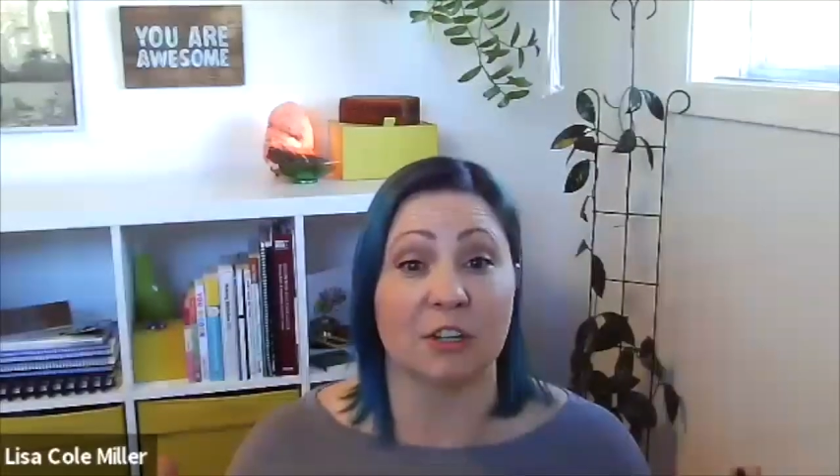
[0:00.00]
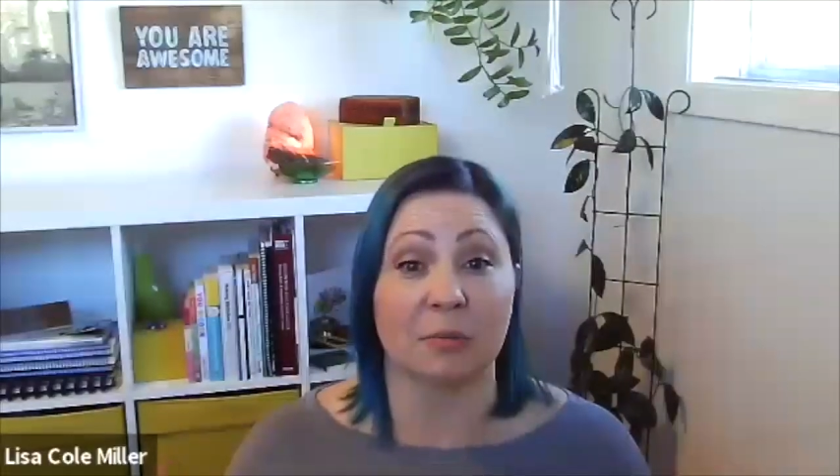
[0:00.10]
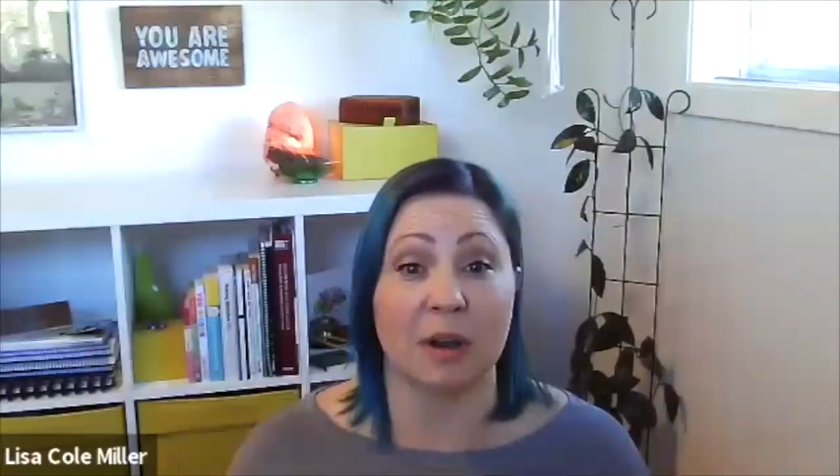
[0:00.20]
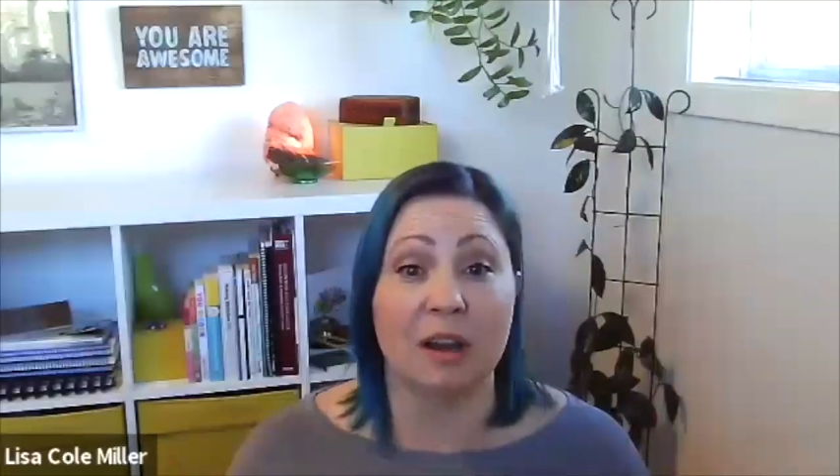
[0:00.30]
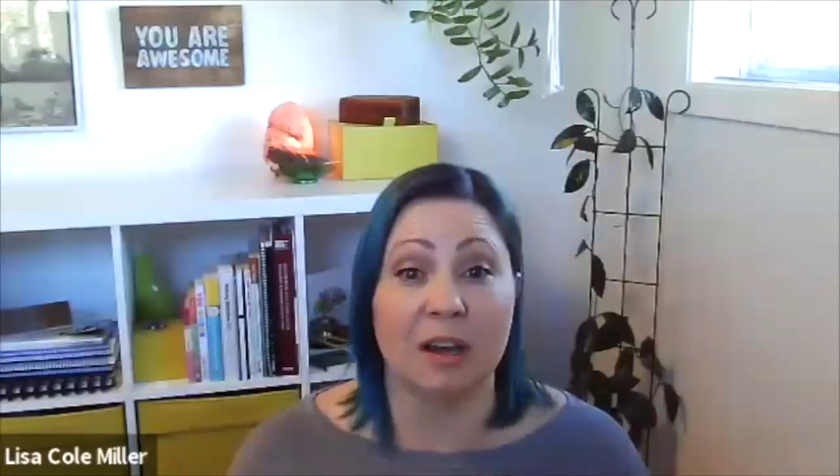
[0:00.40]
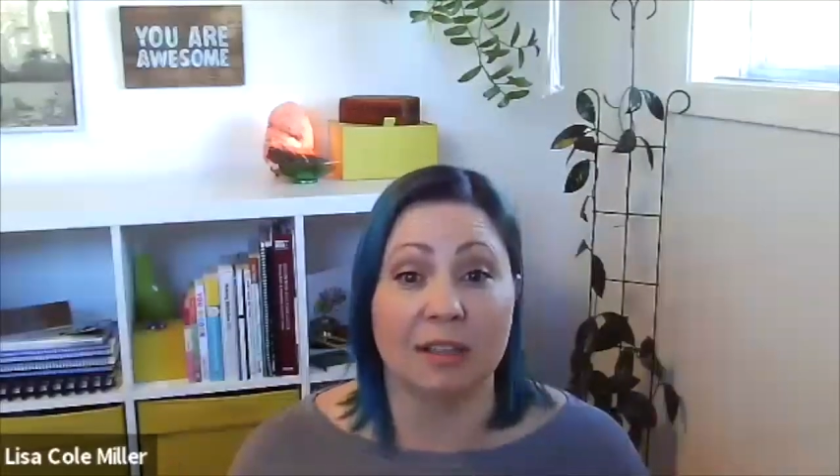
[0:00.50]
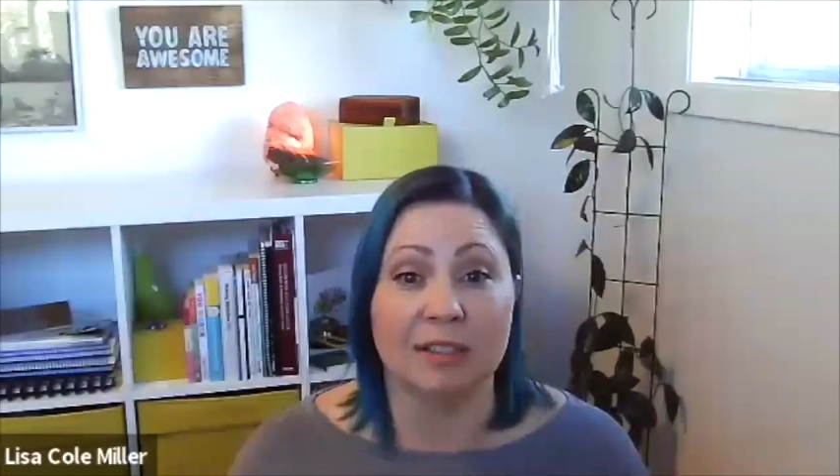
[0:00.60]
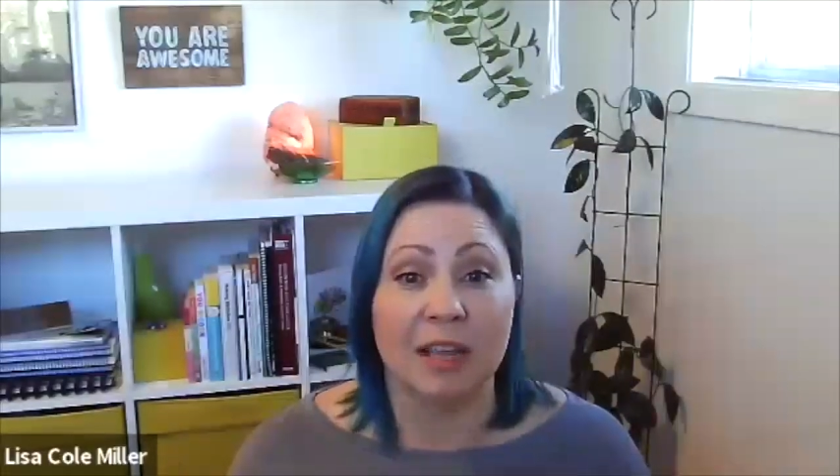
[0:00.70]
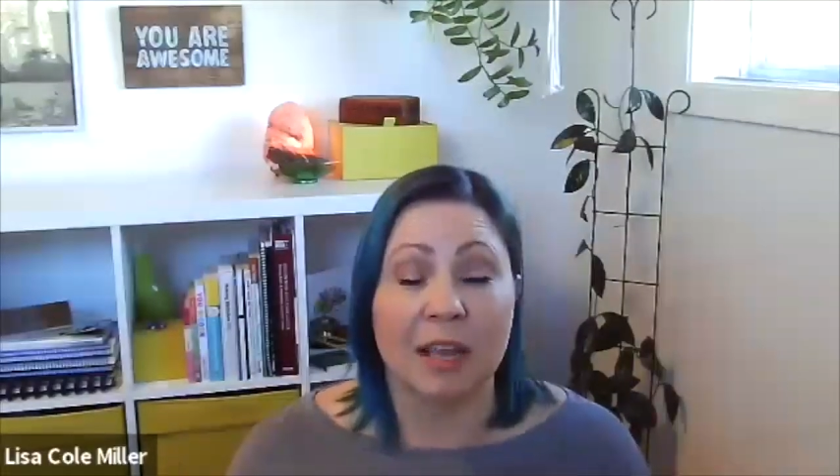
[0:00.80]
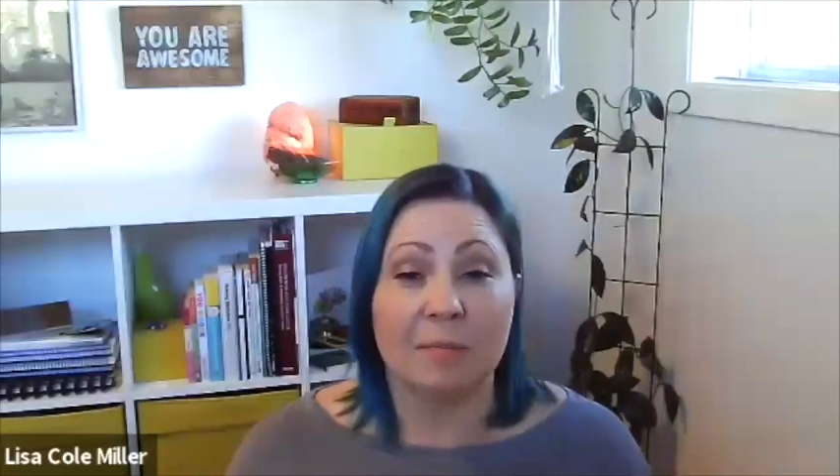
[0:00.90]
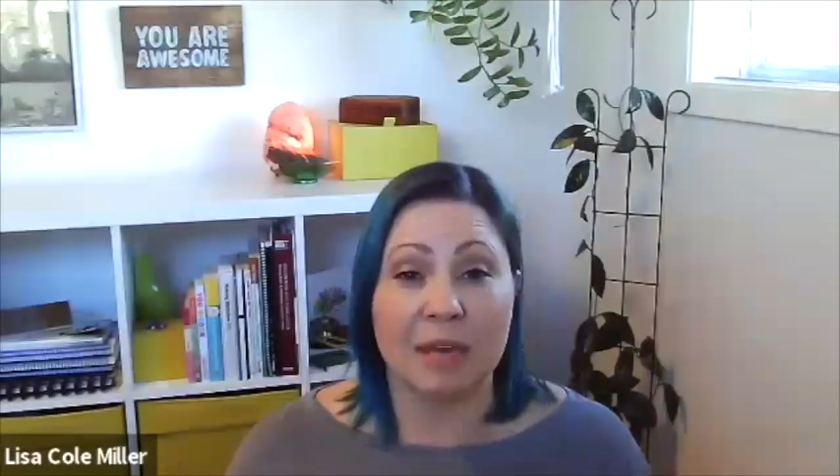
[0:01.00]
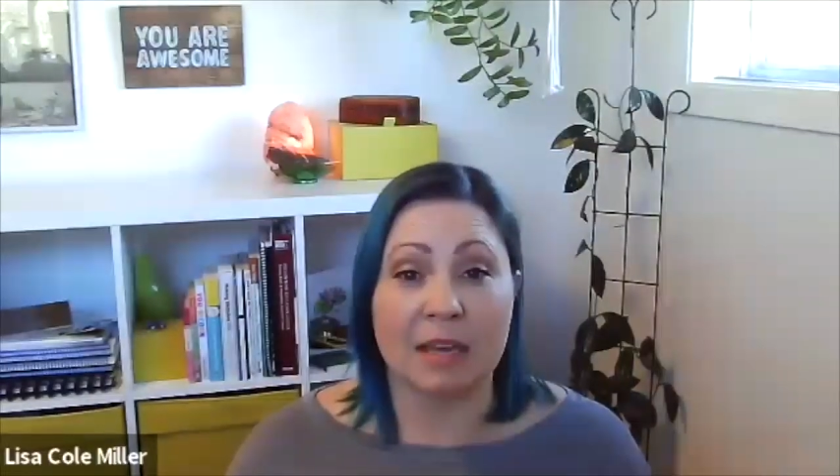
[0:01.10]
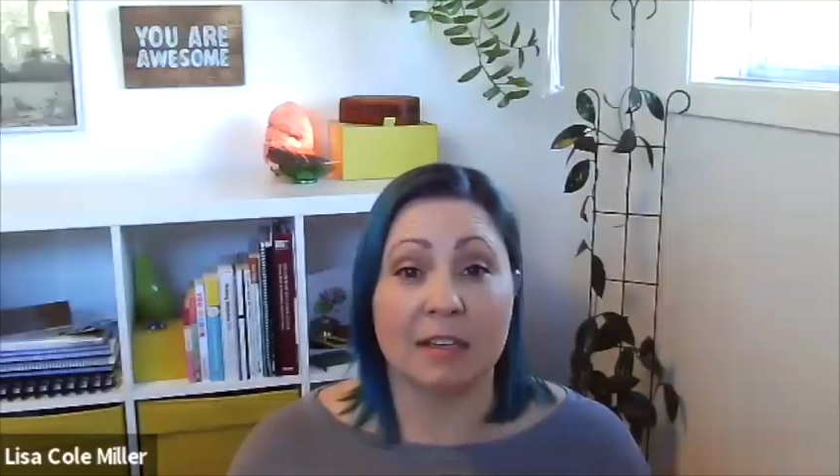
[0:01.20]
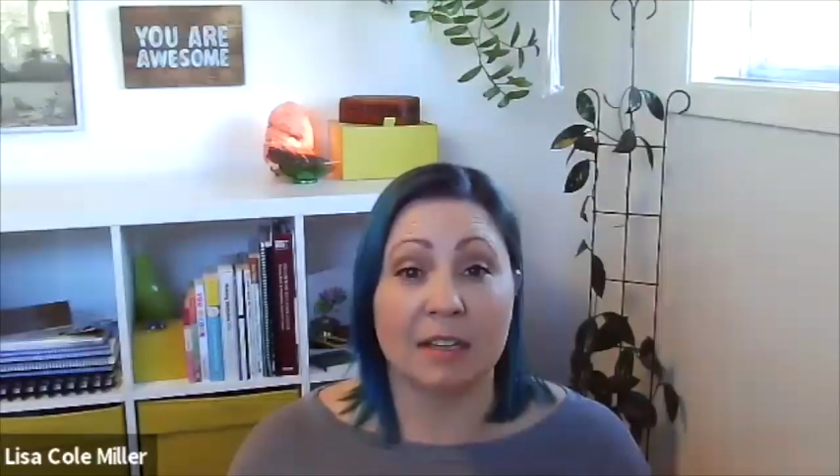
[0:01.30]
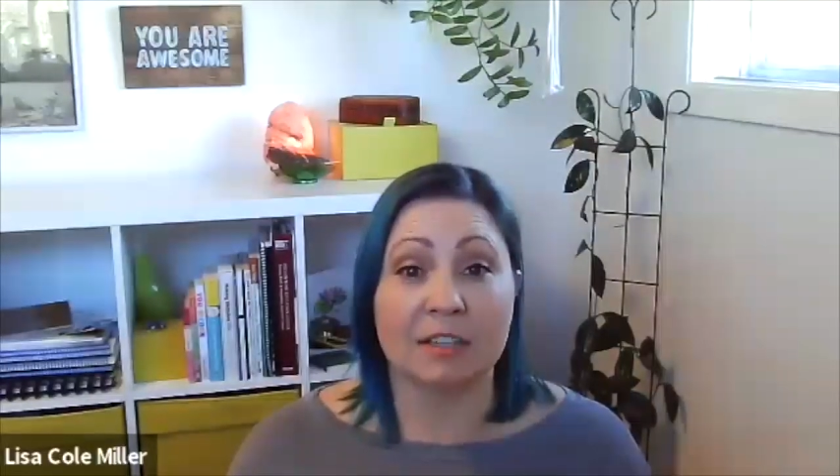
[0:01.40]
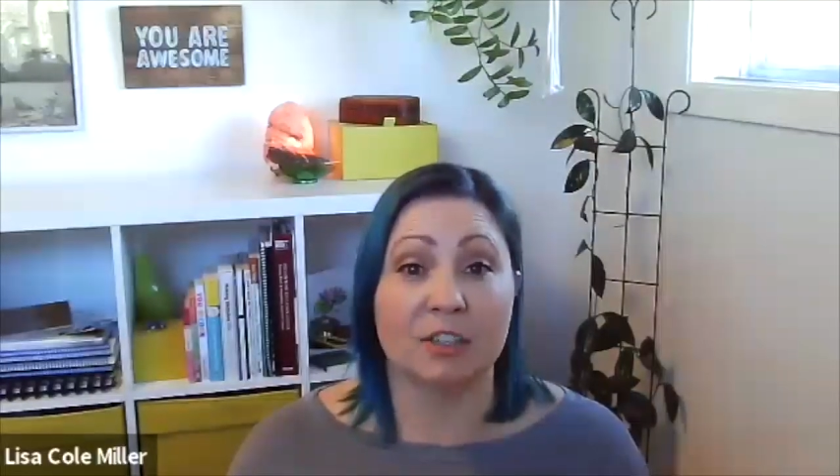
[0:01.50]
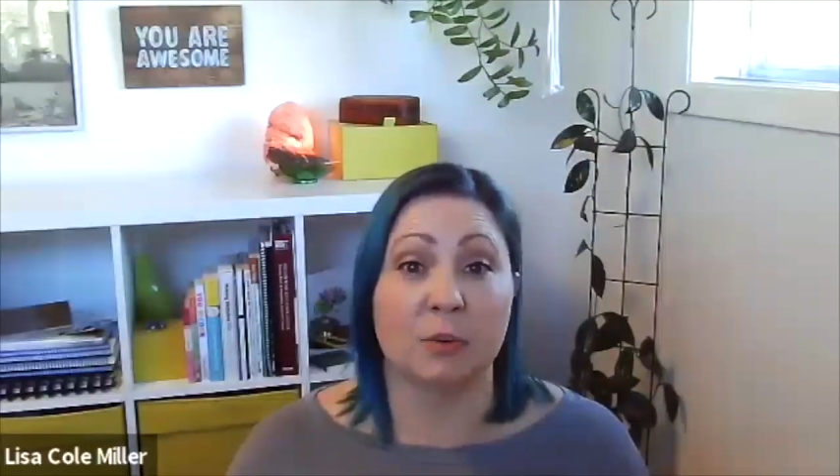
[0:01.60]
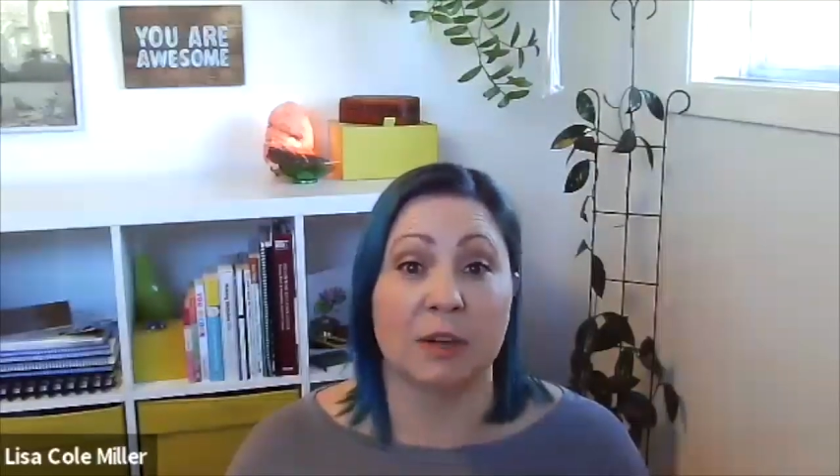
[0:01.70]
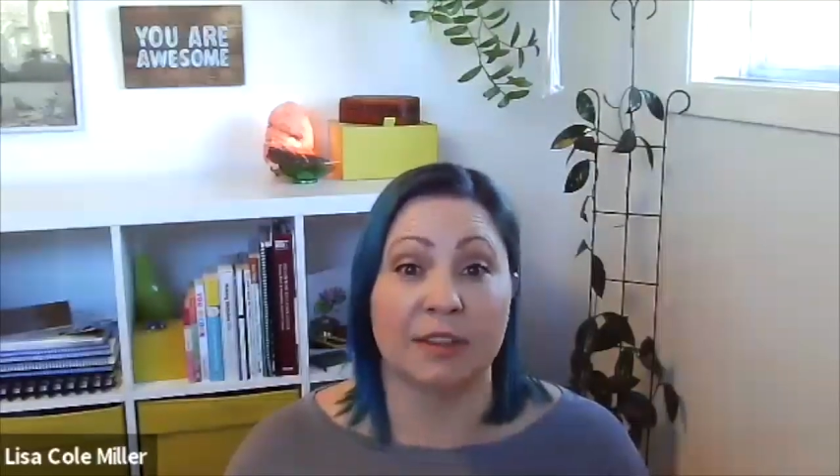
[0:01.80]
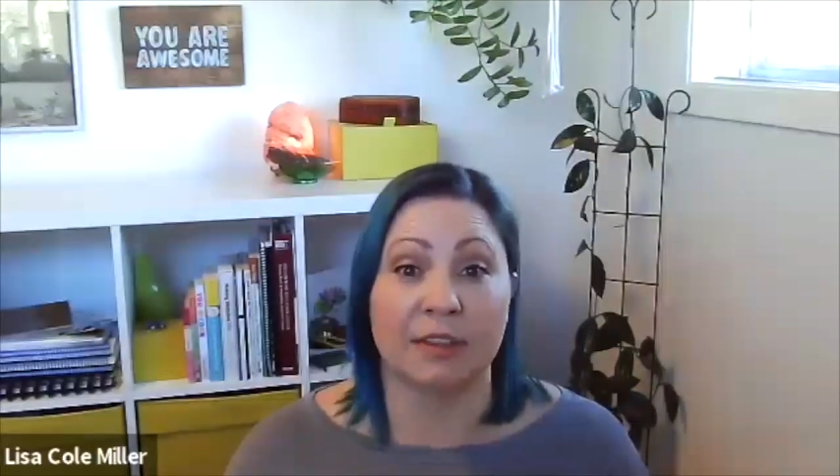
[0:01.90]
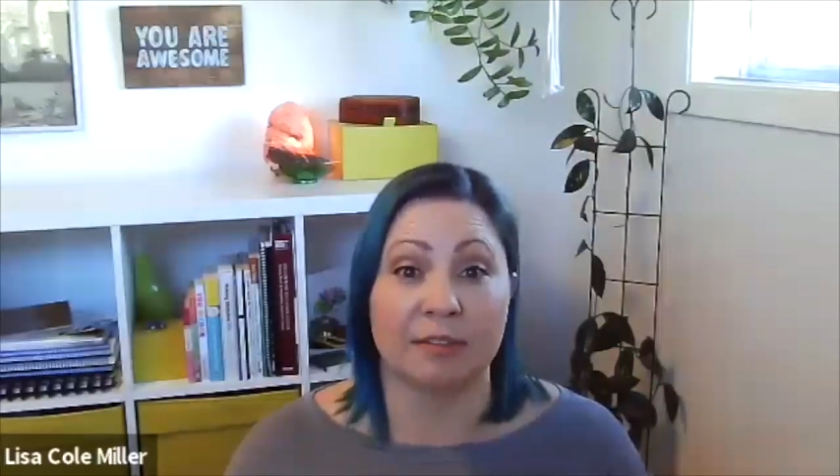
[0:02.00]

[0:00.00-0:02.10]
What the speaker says: mods, being connected with